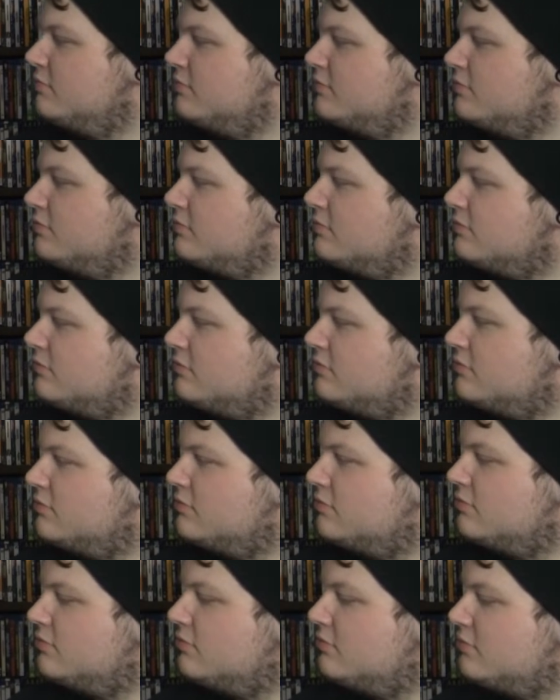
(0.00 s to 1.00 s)

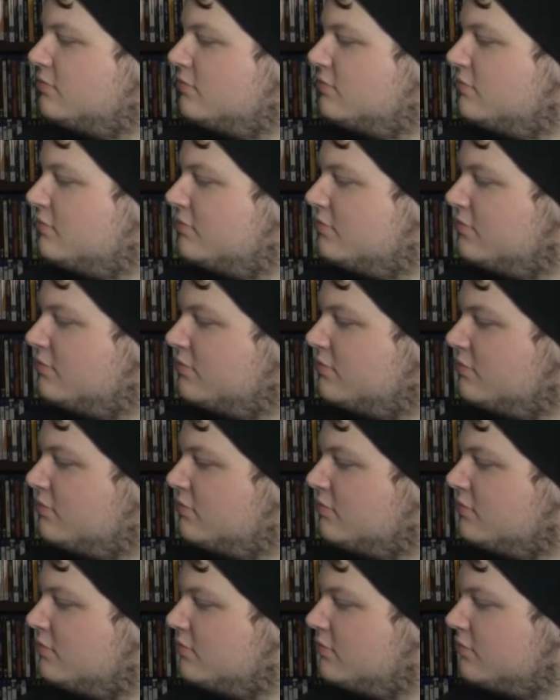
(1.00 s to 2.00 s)

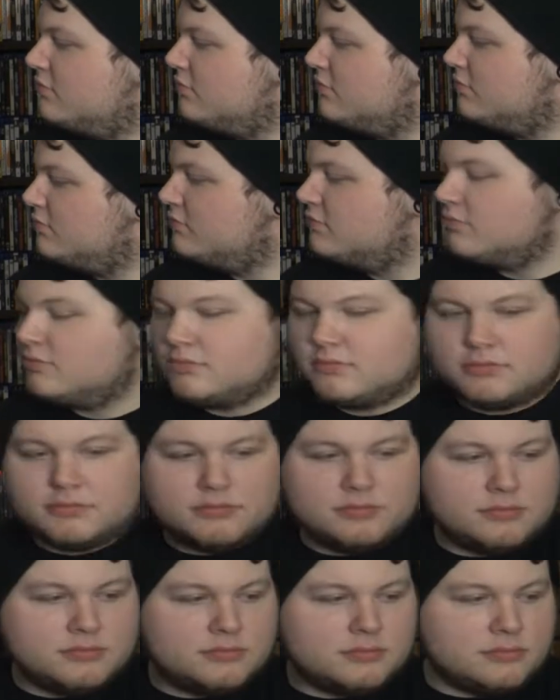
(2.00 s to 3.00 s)

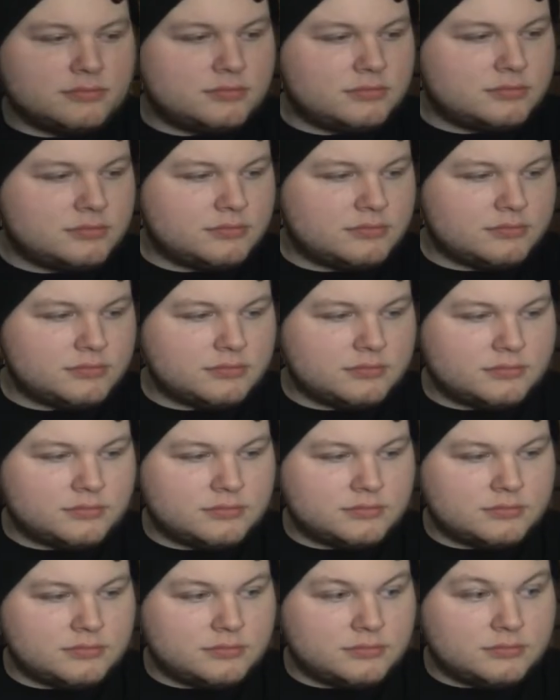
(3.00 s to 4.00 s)

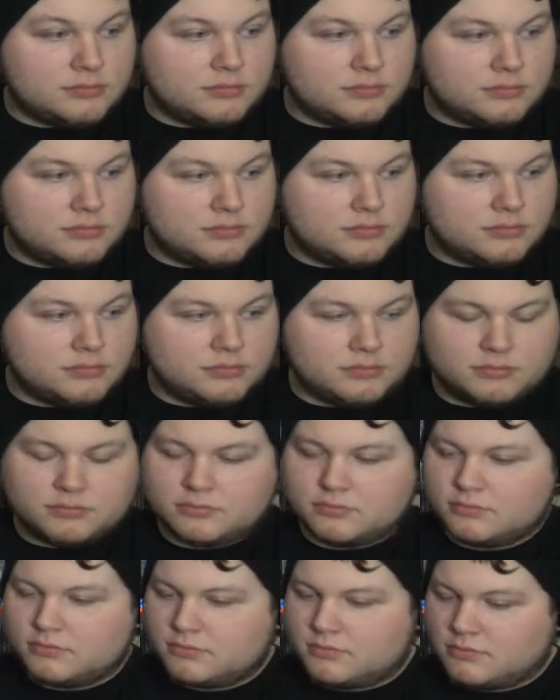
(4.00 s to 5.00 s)

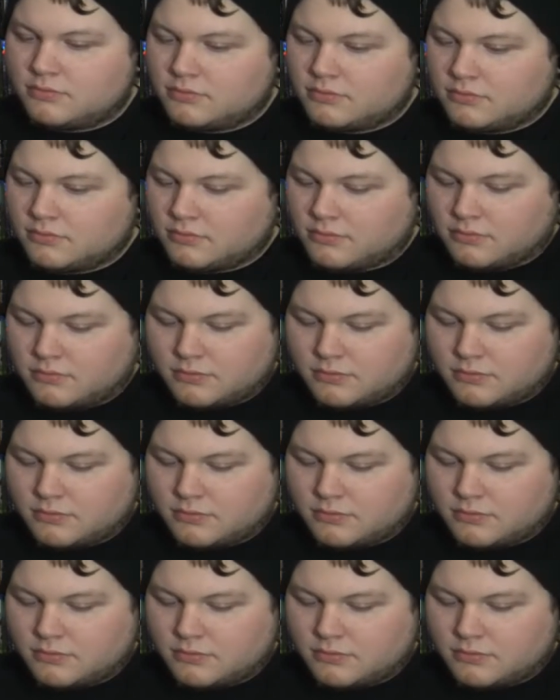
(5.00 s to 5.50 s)
No words are spoken by the person on screen.